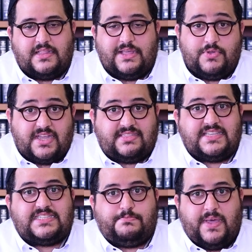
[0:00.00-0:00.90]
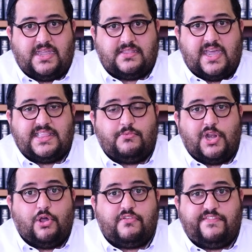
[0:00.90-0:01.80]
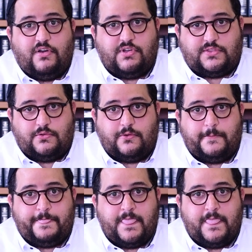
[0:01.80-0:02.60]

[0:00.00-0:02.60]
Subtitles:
that we anticipate and that we look forward to